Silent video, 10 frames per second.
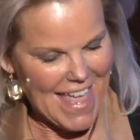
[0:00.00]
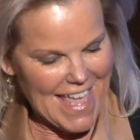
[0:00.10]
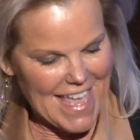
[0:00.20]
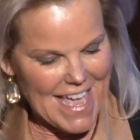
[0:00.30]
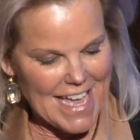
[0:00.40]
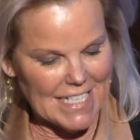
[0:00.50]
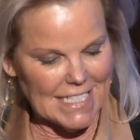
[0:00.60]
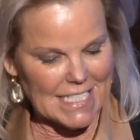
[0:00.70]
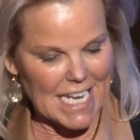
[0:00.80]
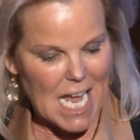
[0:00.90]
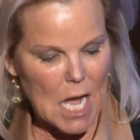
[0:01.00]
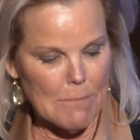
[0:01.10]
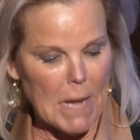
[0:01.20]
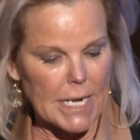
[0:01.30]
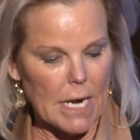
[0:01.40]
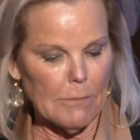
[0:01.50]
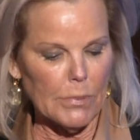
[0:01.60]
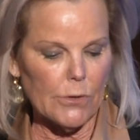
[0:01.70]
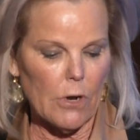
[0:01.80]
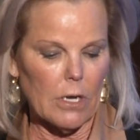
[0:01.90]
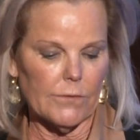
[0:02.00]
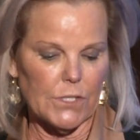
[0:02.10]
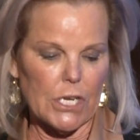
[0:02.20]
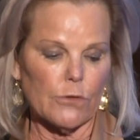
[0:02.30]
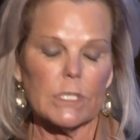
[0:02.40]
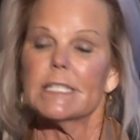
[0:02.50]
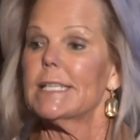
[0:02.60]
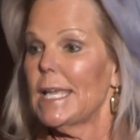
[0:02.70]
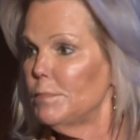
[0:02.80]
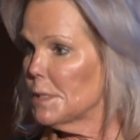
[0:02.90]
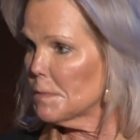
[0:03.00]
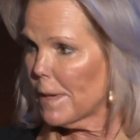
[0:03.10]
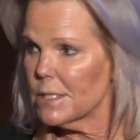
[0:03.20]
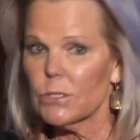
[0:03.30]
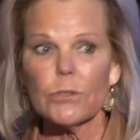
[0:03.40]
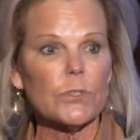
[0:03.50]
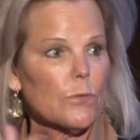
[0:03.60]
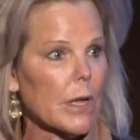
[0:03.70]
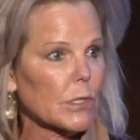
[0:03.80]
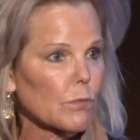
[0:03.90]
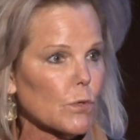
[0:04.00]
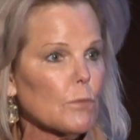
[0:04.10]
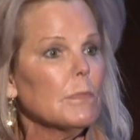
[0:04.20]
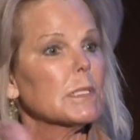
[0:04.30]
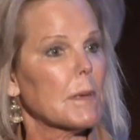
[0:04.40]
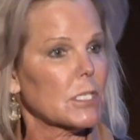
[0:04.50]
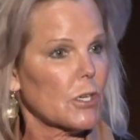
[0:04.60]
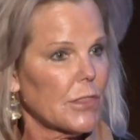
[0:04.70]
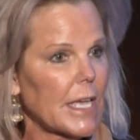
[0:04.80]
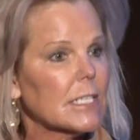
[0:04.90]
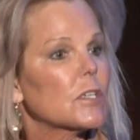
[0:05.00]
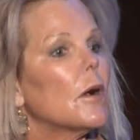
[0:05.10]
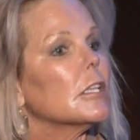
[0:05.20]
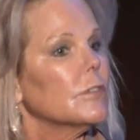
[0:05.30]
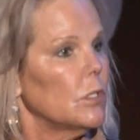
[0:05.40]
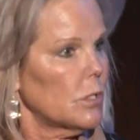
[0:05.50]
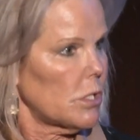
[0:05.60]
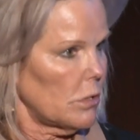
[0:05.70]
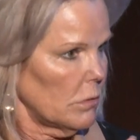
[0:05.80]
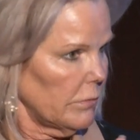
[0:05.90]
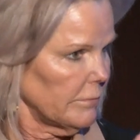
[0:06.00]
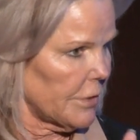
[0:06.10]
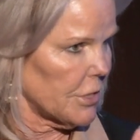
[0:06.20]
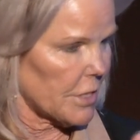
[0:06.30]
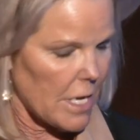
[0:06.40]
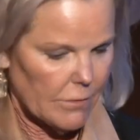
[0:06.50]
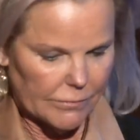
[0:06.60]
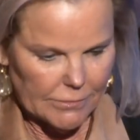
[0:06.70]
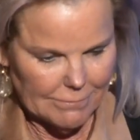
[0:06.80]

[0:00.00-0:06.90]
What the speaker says: And a number of generous table sponsors around the room. Special thanks to all of you, too, for yourself.